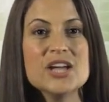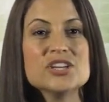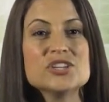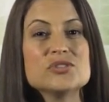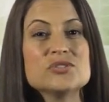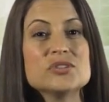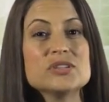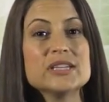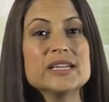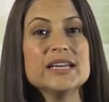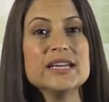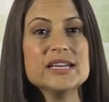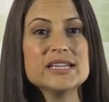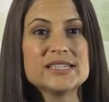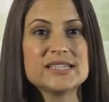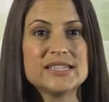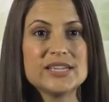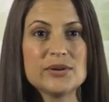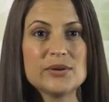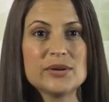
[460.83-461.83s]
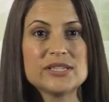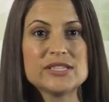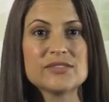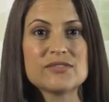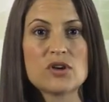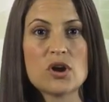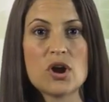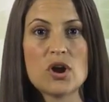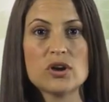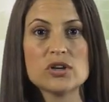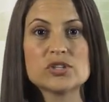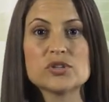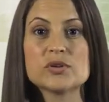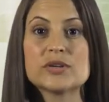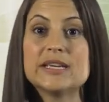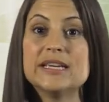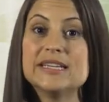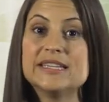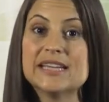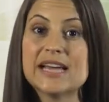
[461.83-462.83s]
To delete a series of cards or
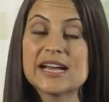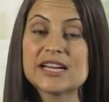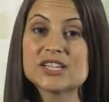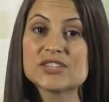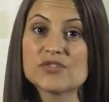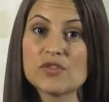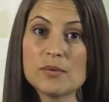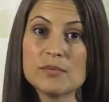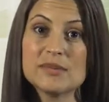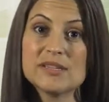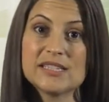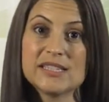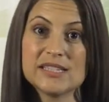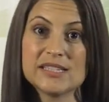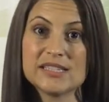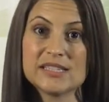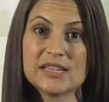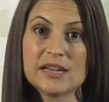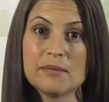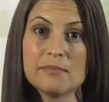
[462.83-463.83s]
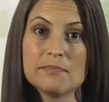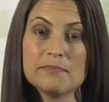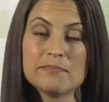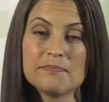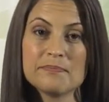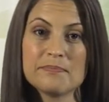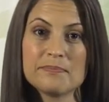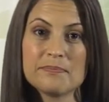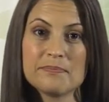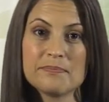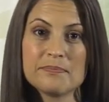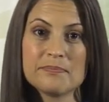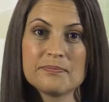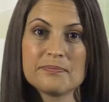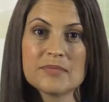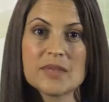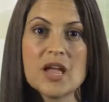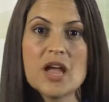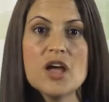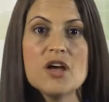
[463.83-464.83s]
key tags from the system.
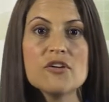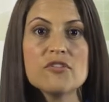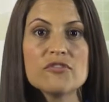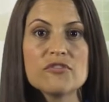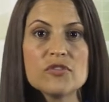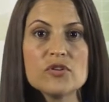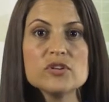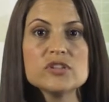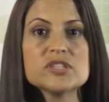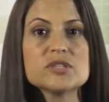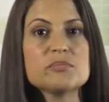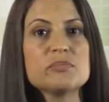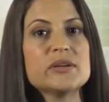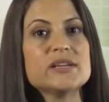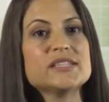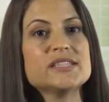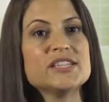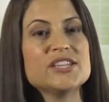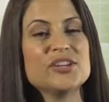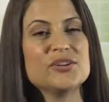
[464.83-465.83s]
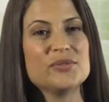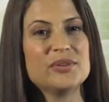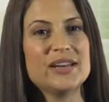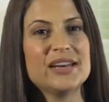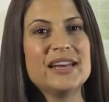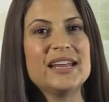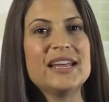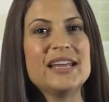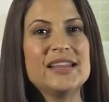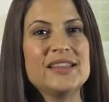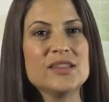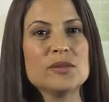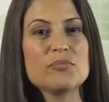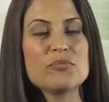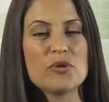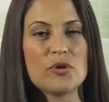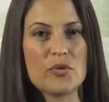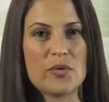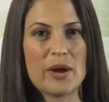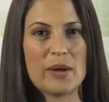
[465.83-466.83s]
First, place the unit in the
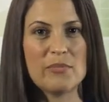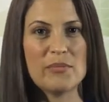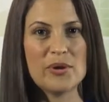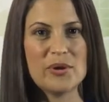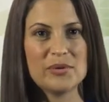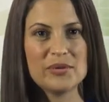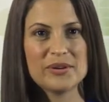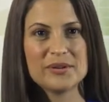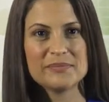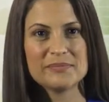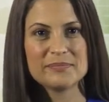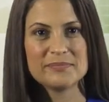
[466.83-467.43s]
program mode.